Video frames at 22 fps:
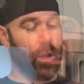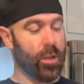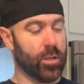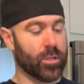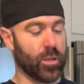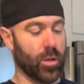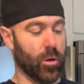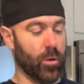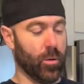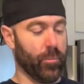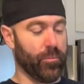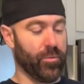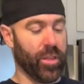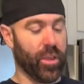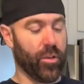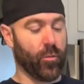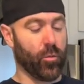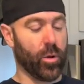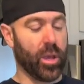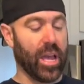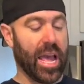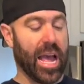So
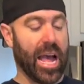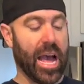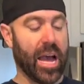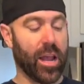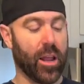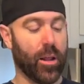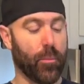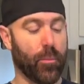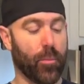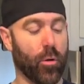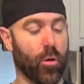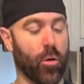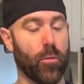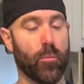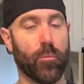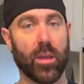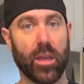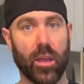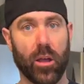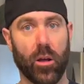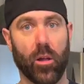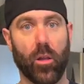if we add it per
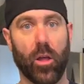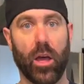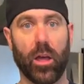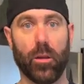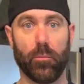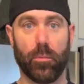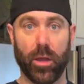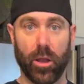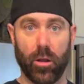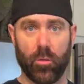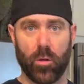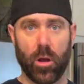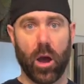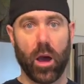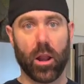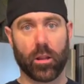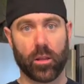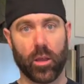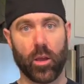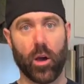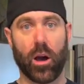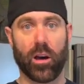meal and
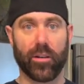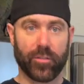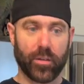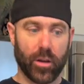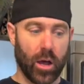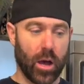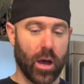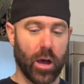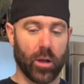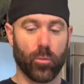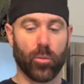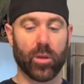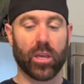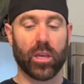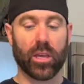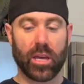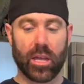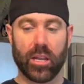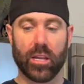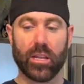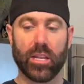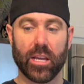periodically off and on, we can
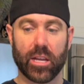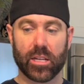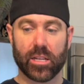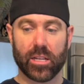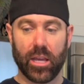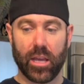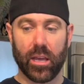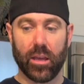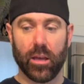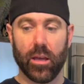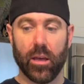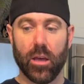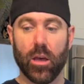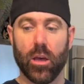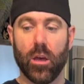kind of dictate